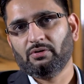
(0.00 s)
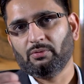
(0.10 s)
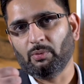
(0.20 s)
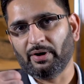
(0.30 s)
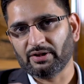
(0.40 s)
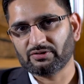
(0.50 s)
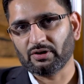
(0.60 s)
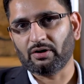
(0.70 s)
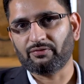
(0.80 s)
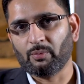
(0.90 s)
when I
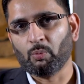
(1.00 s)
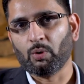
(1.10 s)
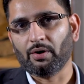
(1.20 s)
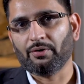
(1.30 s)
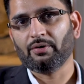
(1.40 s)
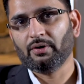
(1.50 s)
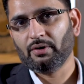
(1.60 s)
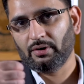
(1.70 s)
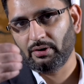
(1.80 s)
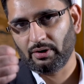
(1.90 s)
start from 1
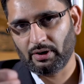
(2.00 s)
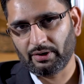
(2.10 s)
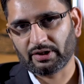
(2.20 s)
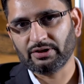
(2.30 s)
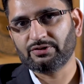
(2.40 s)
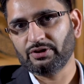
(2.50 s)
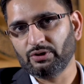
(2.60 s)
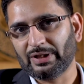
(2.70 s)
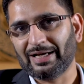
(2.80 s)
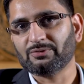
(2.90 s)
and I continue
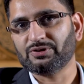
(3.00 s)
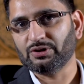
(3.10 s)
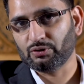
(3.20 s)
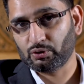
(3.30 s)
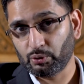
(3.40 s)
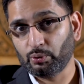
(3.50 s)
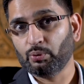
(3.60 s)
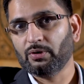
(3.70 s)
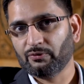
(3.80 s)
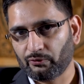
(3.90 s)
counting 2,
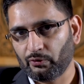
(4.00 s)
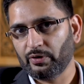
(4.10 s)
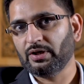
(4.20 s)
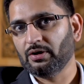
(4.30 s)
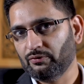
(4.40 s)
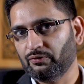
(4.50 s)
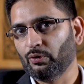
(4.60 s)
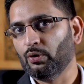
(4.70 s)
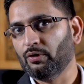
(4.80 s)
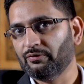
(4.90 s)
3,
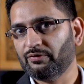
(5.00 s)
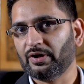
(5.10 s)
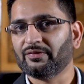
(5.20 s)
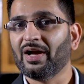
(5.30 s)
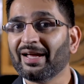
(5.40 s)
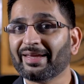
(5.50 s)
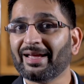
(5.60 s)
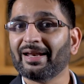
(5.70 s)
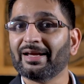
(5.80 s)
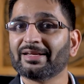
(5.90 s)
4, 5?
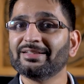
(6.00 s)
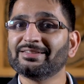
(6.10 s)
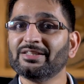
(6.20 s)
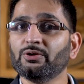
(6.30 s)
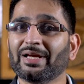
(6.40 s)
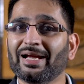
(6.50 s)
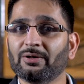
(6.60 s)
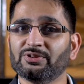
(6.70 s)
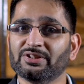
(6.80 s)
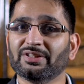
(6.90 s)
Can I continue
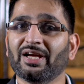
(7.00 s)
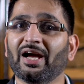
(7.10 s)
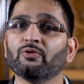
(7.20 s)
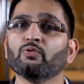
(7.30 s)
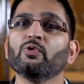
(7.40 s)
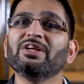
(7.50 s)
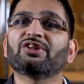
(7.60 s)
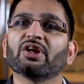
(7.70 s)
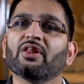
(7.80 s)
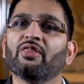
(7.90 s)
counting and
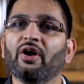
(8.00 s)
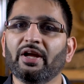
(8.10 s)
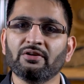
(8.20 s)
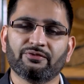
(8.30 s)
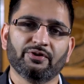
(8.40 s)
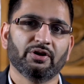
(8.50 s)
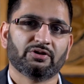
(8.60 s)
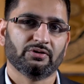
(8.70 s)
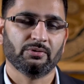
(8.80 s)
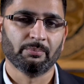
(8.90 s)
reach the infinite
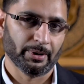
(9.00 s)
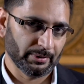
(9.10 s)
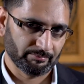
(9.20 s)
number?